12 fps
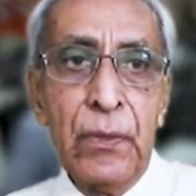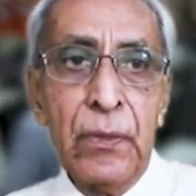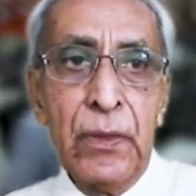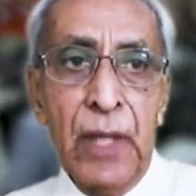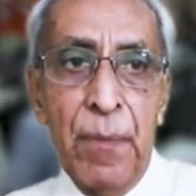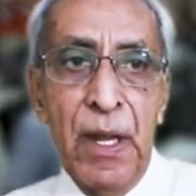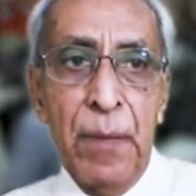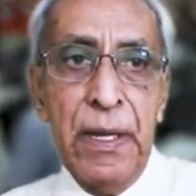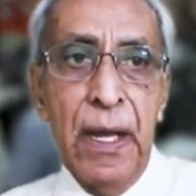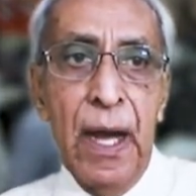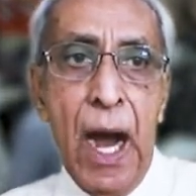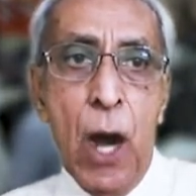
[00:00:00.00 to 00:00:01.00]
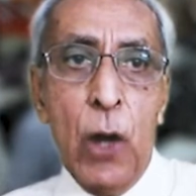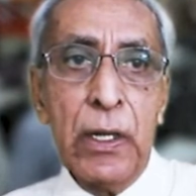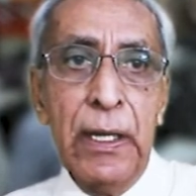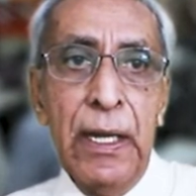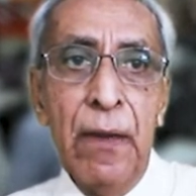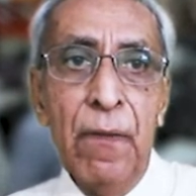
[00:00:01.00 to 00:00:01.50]
There may be an
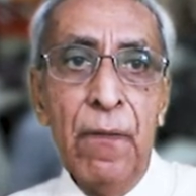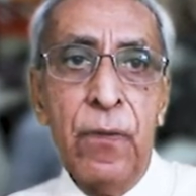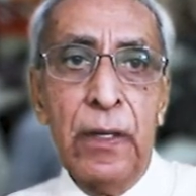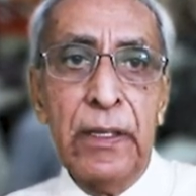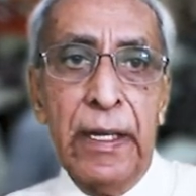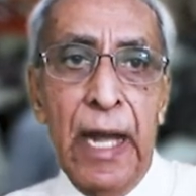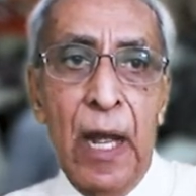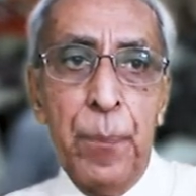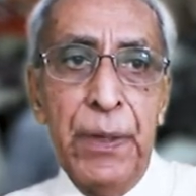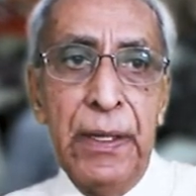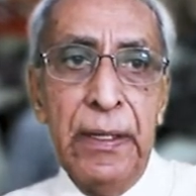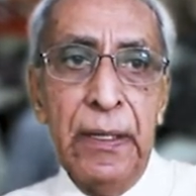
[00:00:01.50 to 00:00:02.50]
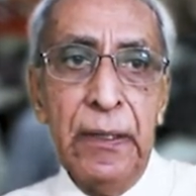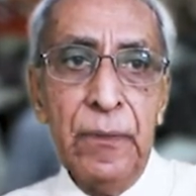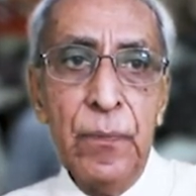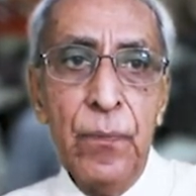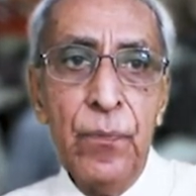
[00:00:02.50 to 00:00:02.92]
outlay for the gap period.